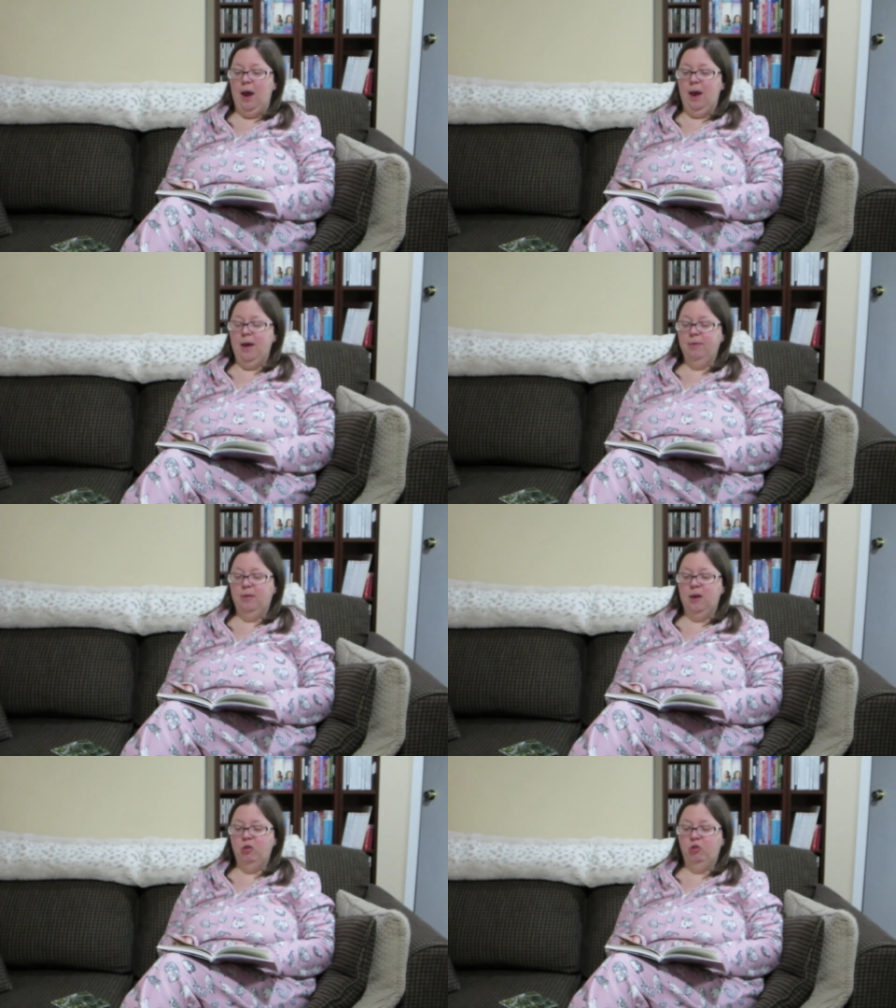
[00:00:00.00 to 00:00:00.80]
And
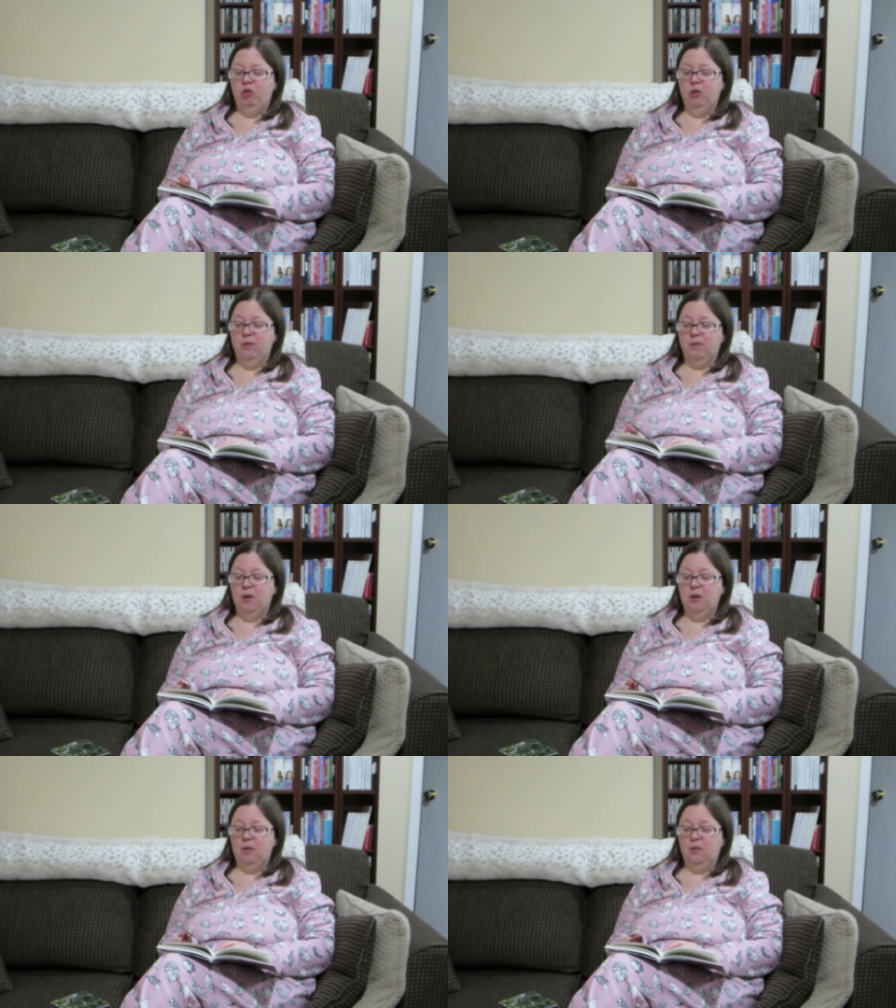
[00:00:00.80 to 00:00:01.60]
then she
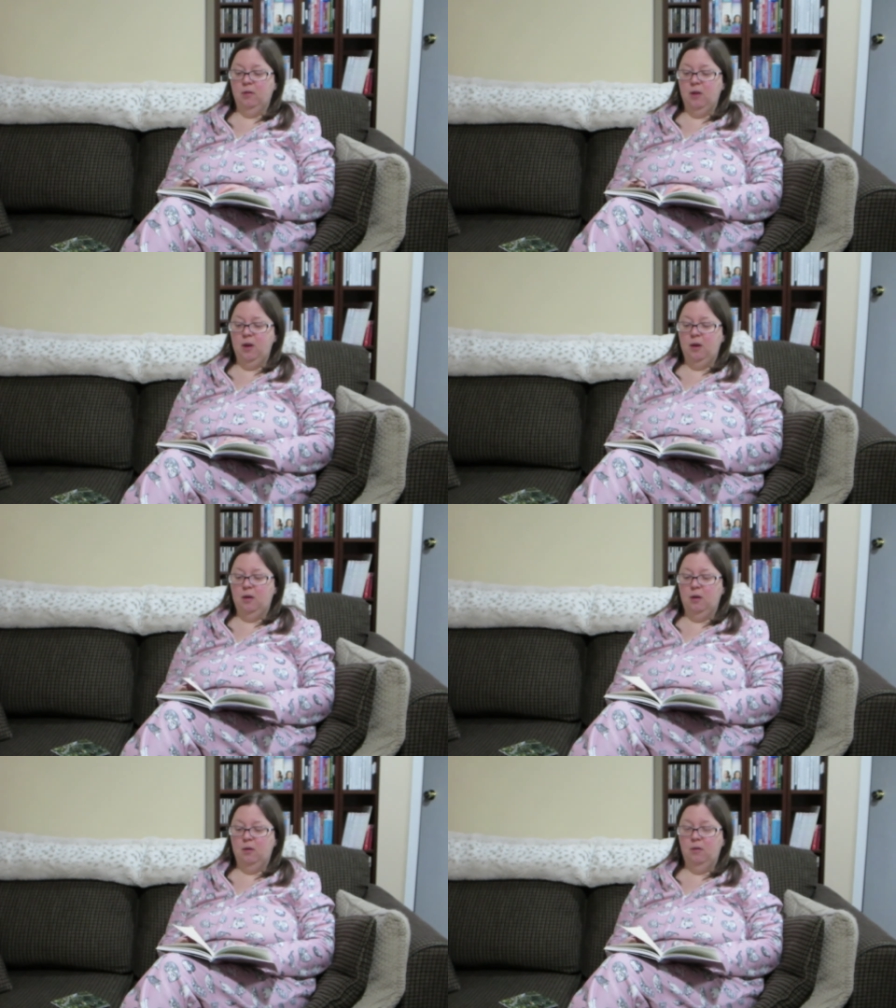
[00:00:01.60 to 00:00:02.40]
decided to like
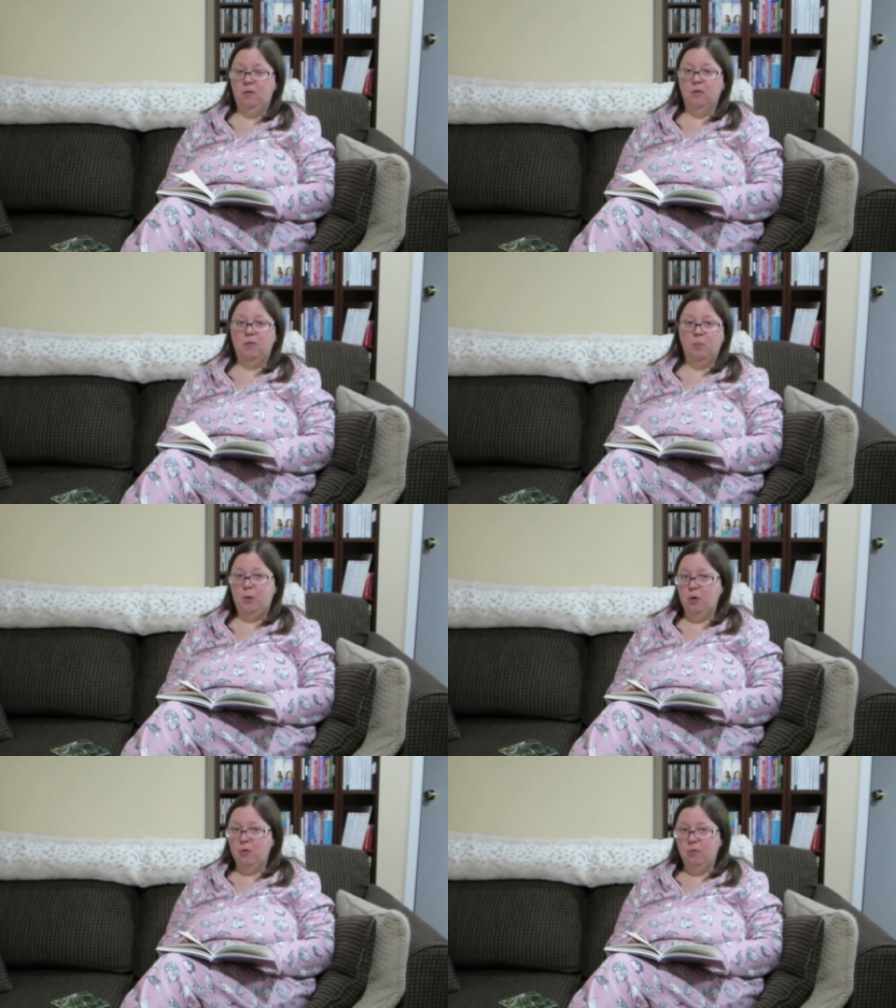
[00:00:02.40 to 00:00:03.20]

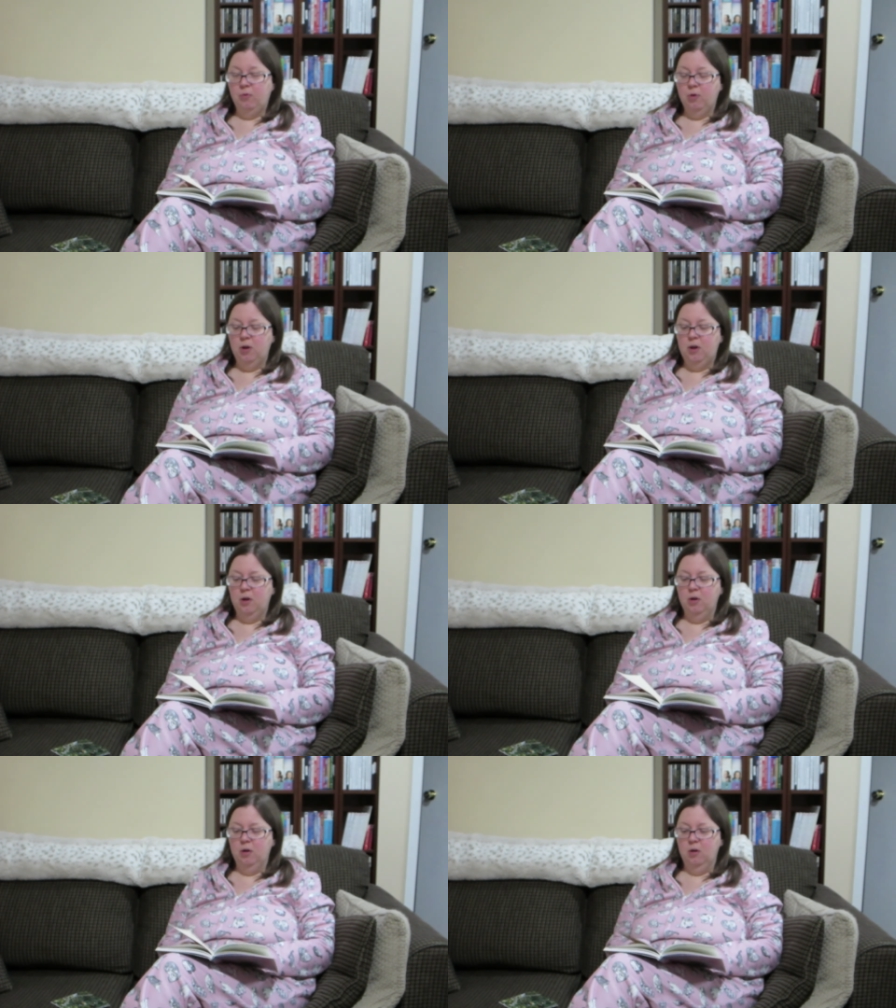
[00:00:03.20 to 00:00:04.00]
disappear for a
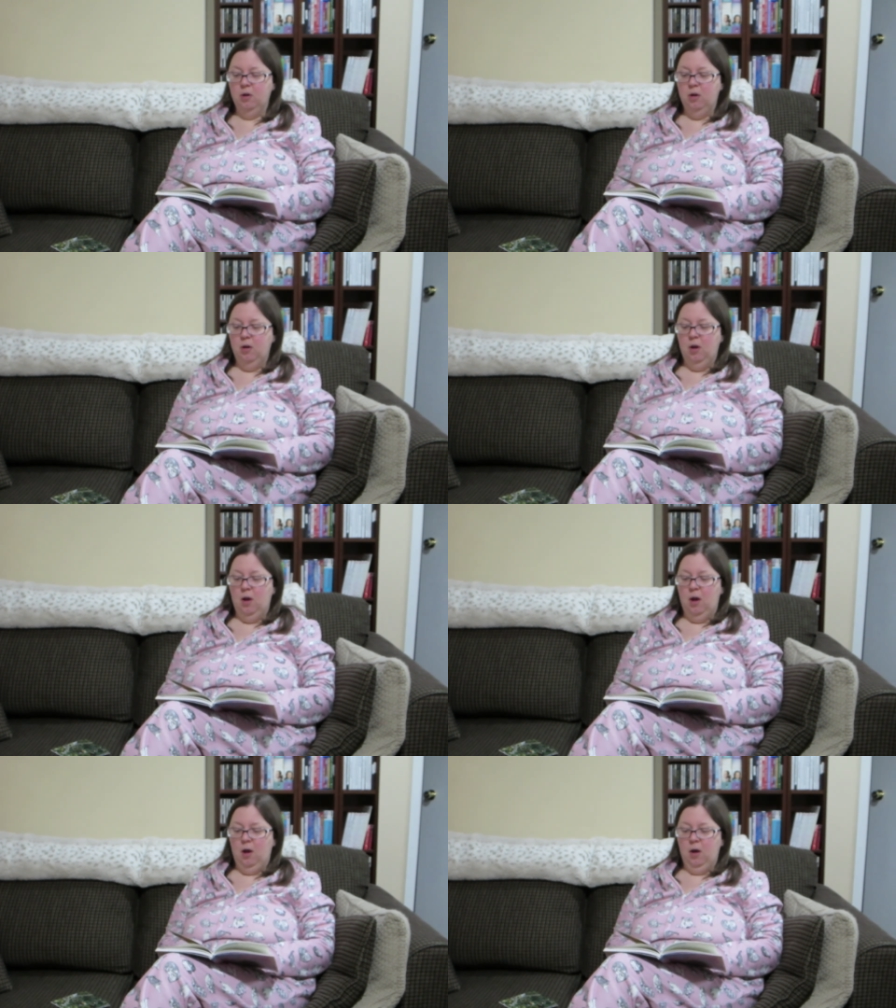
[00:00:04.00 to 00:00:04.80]
year.
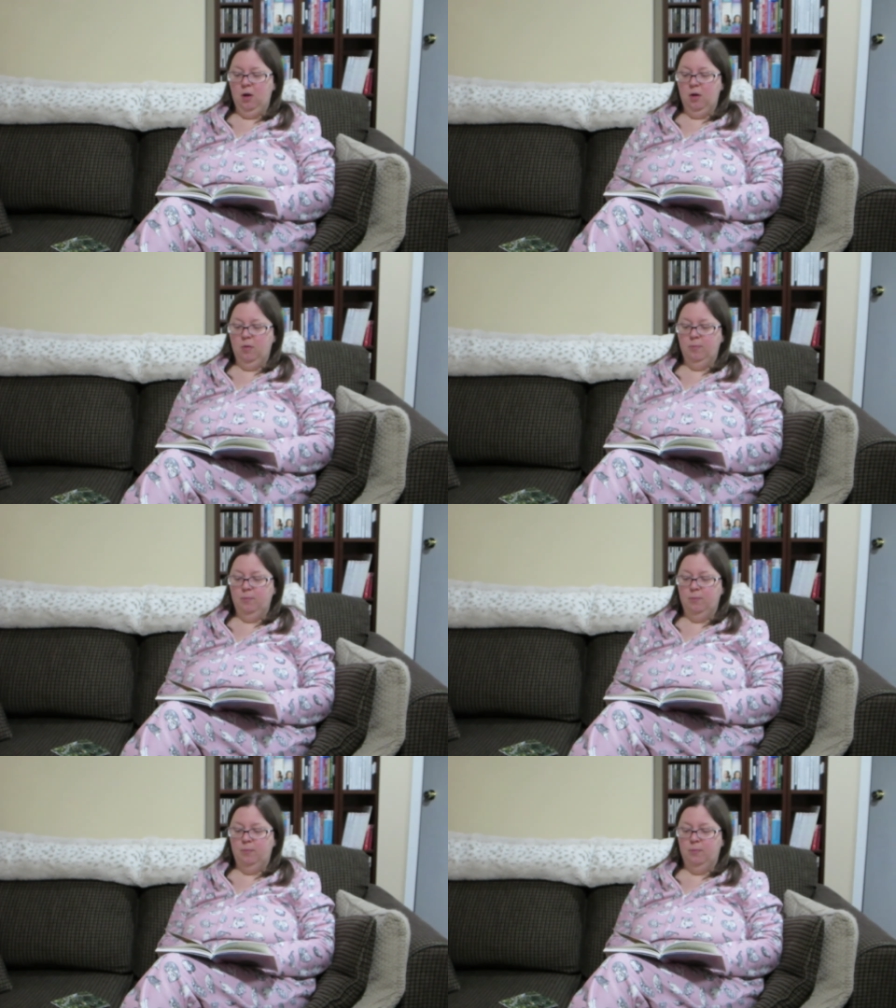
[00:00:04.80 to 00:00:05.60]
Um,